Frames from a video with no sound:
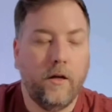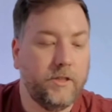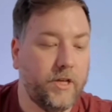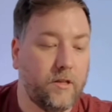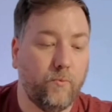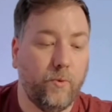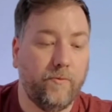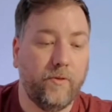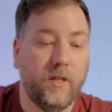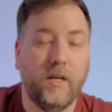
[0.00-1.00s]
Just
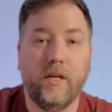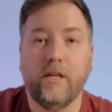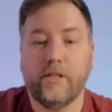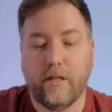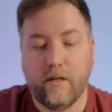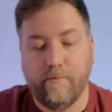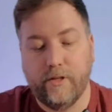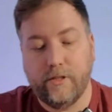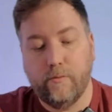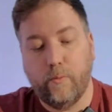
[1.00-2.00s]
with the Chessnut
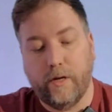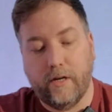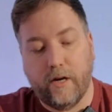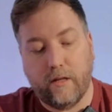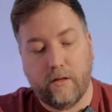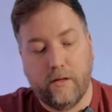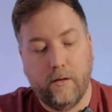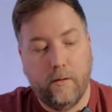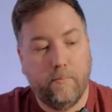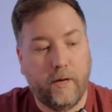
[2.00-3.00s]
Vision, when castling,
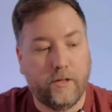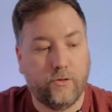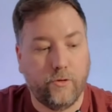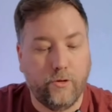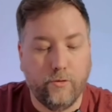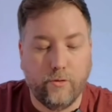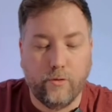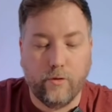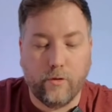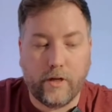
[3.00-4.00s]
make sure you do
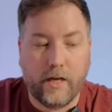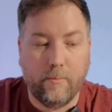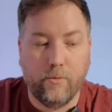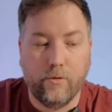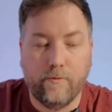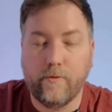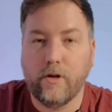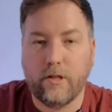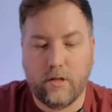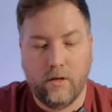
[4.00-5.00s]
your king move
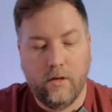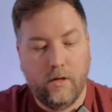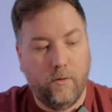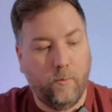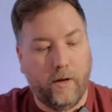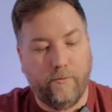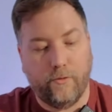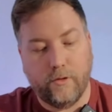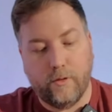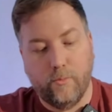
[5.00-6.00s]
first, wait for
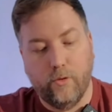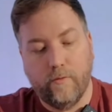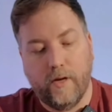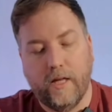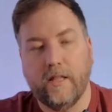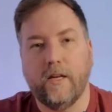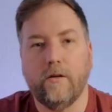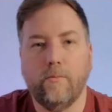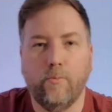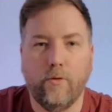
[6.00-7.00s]
it to move and then
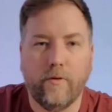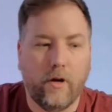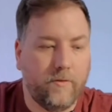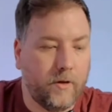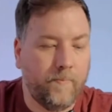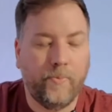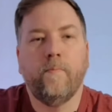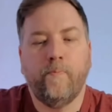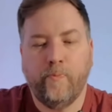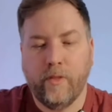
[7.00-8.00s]
move it over.
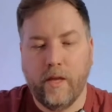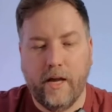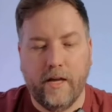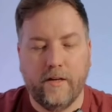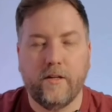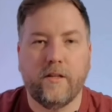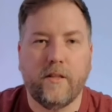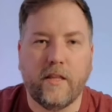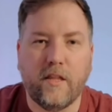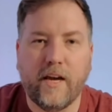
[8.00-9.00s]
And
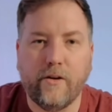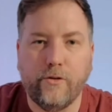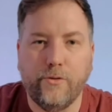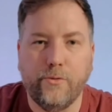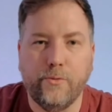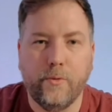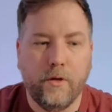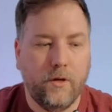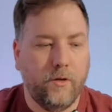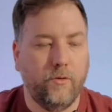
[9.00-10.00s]
that's how you
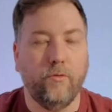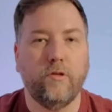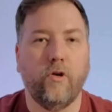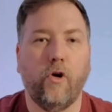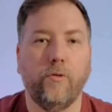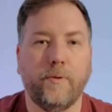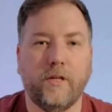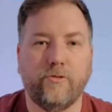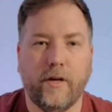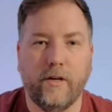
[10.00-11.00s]
use your opening
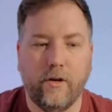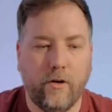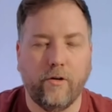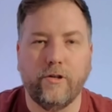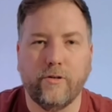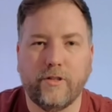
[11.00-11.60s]
trainer on your